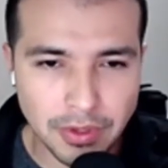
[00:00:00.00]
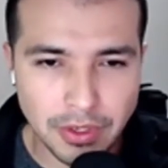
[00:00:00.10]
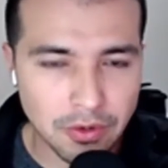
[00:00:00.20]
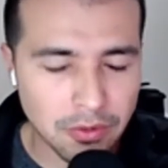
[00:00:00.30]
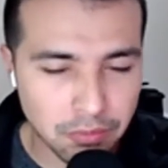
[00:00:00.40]

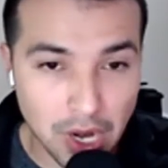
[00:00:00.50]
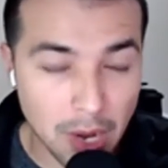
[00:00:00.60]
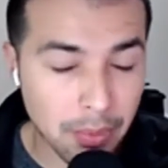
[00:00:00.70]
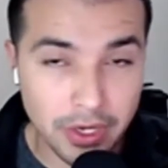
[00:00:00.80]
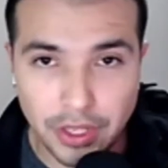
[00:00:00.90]

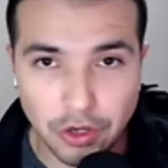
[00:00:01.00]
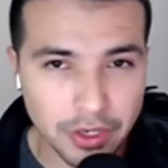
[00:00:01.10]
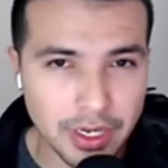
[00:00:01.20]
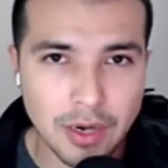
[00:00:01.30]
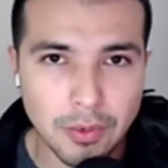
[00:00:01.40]
property that you're looking
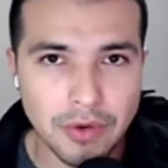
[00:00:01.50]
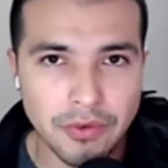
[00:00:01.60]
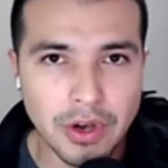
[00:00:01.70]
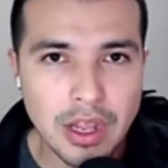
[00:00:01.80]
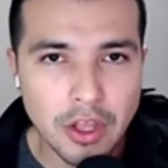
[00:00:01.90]
at, or whatever,
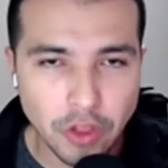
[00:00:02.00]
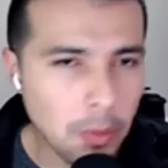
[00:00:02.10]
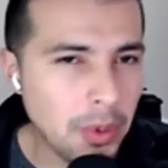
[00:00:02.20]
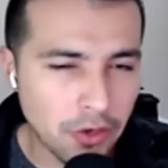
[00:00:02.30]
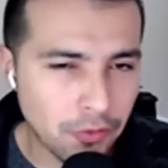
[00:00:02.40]
they'll be
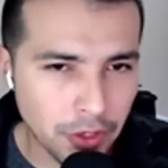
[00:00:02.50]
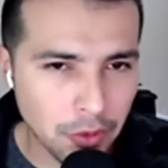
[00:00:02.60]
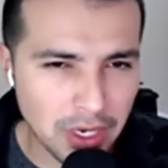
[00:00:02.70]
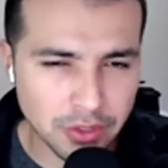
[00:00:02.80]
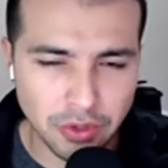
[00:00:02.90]
there for you, right?
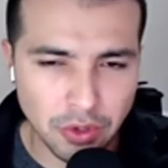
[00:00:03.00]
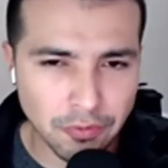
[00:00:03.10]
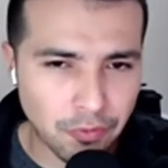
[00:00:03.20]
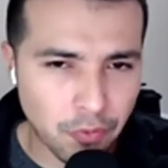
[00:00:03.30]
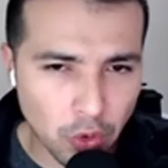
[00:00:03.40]
So don't
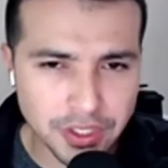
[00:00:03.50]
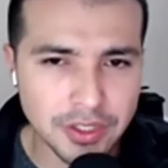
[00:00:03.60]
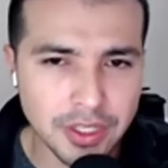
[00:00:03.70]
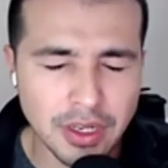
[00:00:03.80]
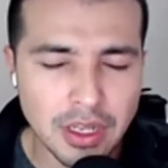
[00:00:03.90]
force
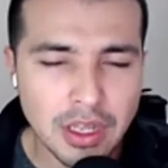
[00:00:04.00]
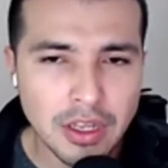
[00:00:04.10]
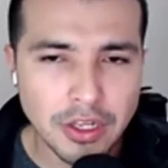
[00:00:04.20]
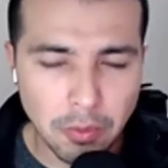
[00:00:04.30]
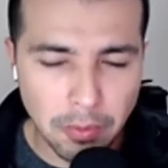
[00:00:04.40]
anything.
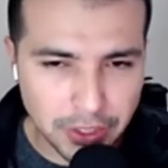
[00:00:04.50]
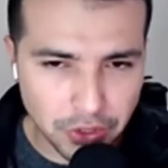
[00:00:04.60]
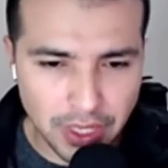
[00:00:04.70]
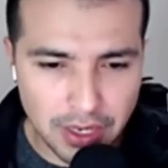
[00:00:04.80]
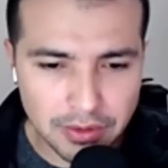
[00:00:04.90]
Make sure
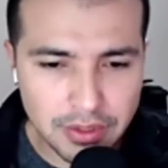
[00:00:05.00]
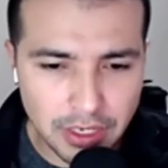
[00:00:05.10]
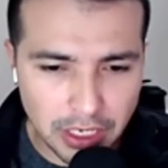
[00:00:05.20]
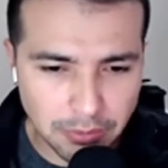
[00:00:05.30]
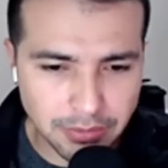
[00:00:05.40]
that it
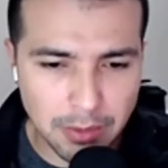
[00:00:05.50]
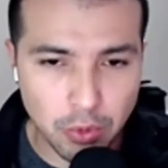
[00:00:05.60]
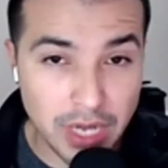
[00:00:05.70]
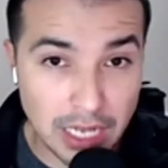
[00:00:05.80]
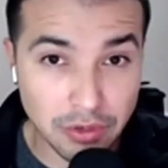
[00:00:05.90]
comes out more
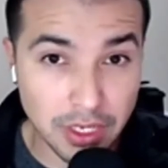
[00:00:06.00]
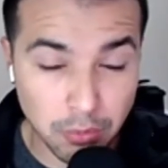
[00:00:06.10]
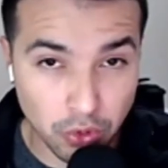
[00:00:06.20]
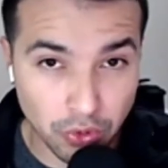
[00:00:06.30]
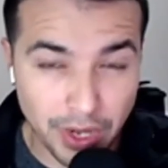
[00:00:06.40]
naturally, more
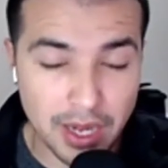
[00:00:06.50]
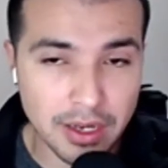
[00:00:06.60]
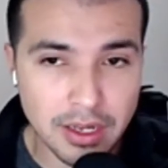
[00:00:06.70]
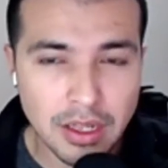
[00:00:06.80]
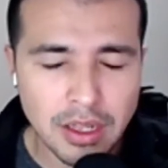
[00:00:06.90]
organic.
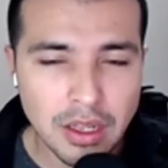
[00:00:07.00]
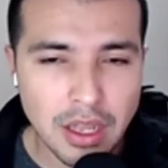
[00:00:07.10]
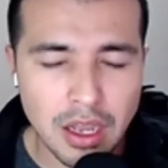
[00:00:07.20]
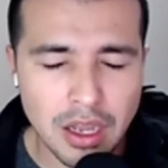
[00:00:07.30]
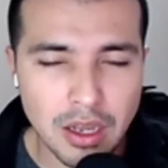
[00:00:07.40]

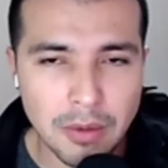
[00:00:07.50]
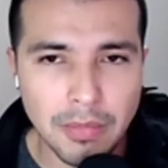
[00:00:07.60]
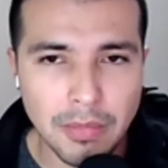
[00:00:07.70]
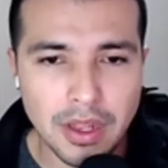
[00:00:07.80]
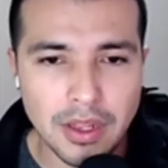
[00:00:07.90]
And
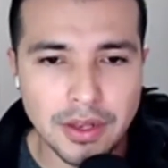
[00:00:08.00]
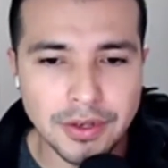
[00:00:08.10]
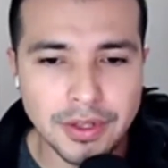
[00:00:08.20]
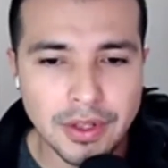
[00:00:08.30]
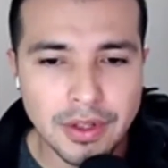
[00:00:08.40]

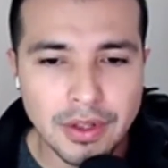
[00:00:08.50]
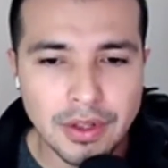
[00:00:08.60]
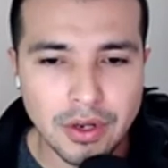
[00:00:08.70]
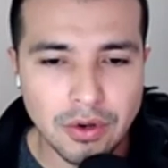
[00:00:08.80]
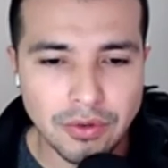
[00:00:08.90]

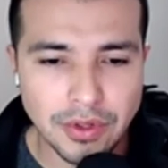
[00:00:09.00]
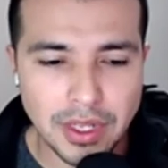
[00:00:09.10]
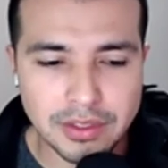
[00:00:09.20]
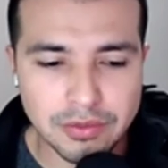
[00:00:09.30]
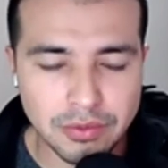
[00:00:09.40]

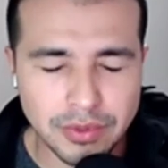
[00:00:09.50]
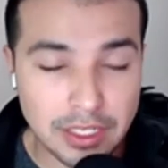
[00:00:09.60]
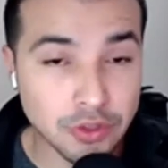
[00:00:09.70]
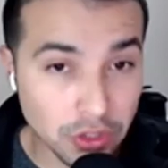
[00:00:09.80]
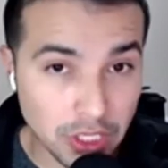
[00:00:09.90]

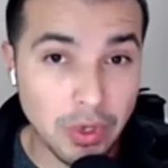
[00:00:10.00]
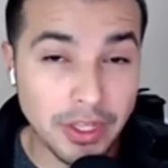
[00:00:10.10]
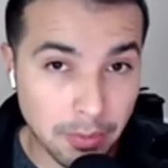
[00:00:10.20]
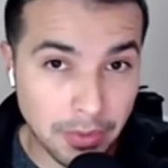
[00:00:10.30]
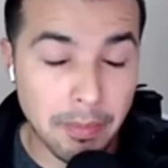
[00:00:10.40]
those are really
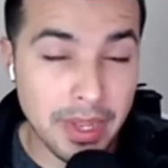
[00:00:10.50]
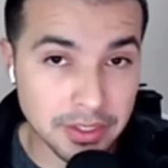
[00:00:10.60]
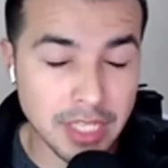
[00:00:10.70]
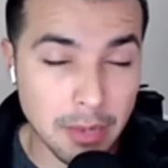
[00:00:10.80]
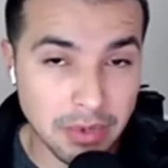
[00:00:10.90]
the best
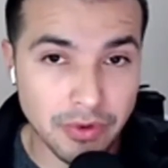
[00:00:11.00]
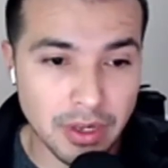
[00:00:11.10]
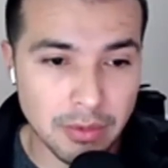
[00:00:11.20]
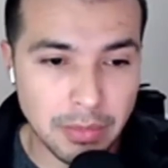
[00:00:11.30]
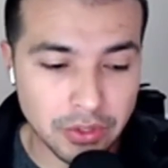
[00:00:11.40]
type of
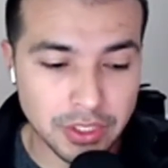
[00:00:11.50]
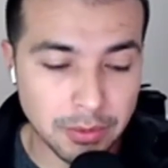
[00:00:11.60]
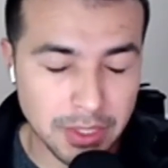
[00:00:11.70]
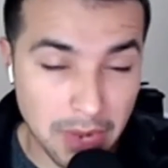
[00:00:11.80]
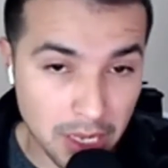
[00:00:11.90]
mentorships, in
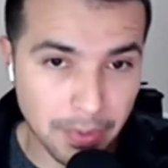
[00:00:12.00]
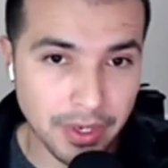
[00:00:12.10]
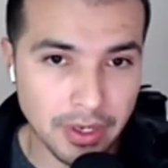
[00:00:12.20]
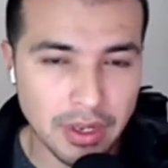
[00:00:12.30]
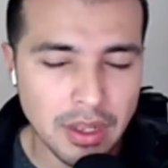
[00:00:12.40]
my
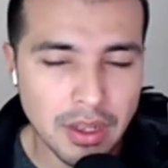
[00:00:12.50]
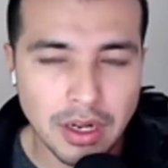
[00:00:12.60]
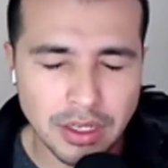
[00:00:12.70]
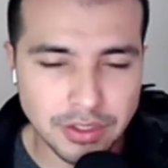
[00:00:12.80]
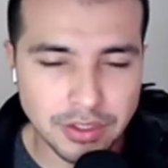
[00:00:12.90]
opinion,
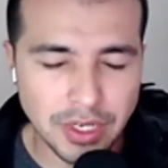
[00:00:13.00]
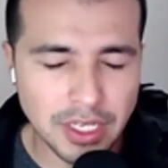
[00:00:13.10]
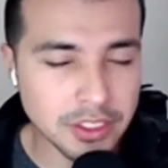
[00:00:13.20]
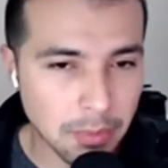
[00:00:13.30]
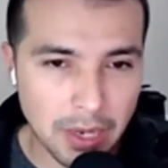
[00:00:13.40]
because yes,
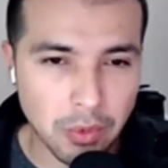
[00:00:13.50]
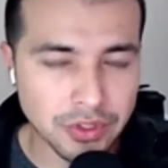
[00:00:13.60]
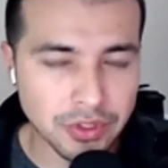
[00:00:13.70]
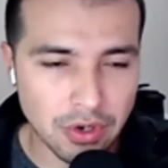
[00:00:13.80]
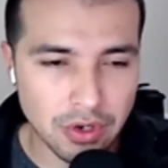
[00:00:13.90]
the paid ones
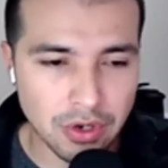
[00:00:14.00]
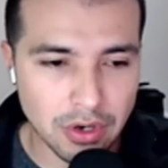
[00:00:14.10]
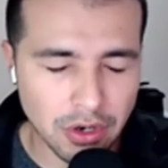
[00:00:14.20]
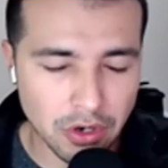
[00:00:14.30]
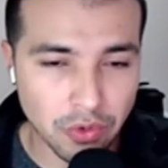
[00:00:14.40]

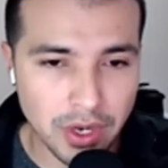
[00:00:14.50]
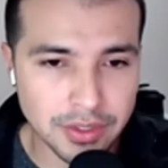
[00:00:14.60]
are great.